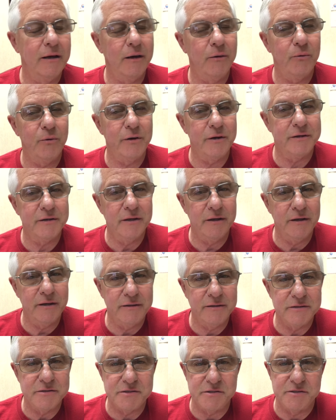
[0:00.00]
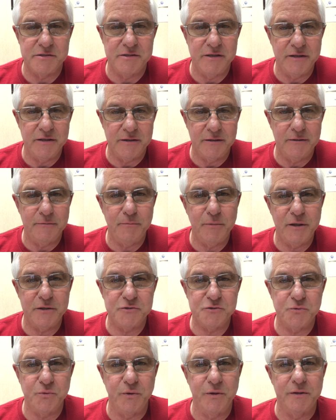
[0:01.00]
i want to tell you this is nothing to
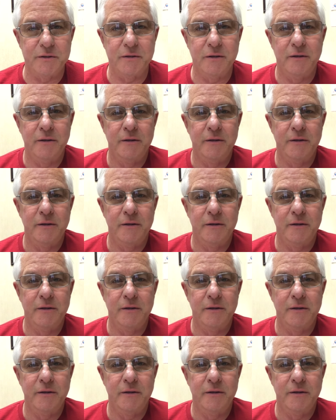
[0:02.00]
mess with